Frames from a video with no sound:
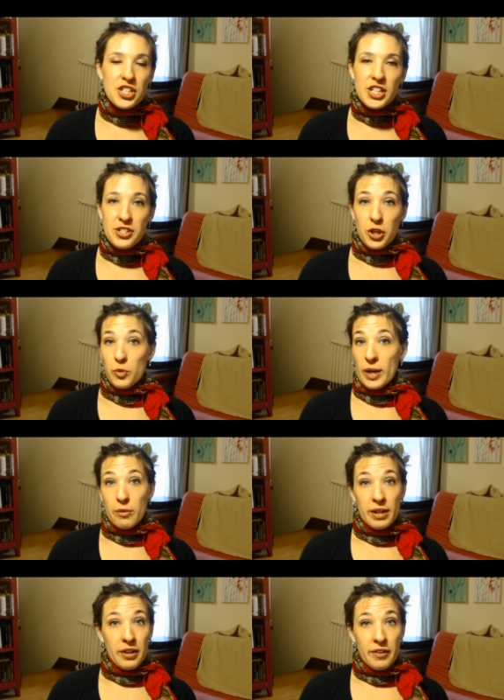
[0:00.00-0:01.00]
she's a
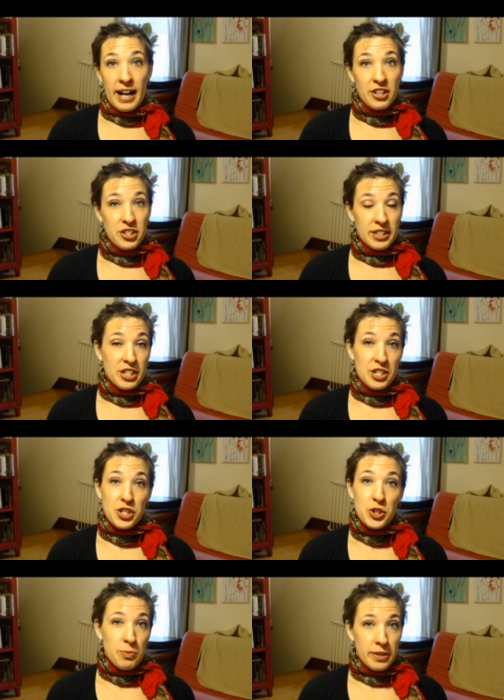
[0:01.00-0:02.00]
great reader actually
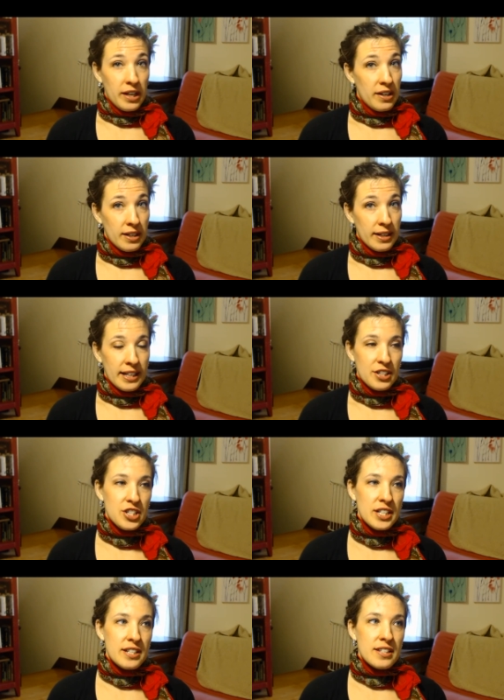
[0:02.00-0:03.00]
she's super young and
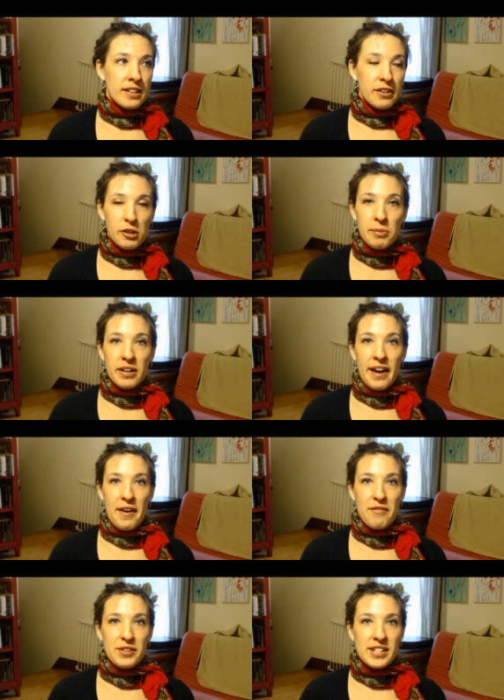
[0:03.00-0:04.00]
she's a little bit
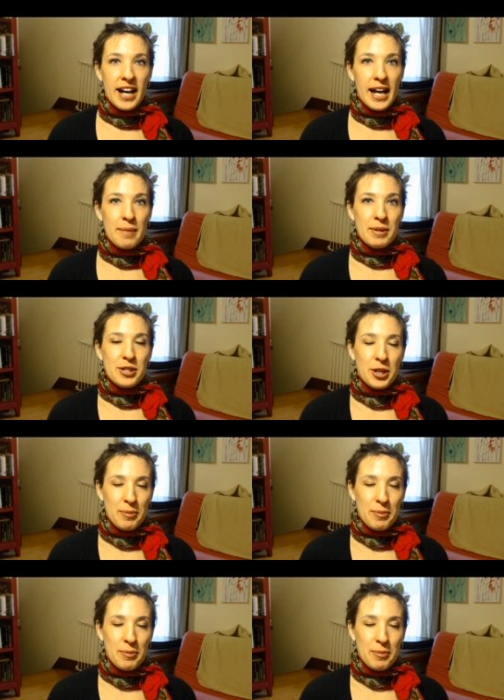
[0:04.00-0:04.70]
ahead of her time in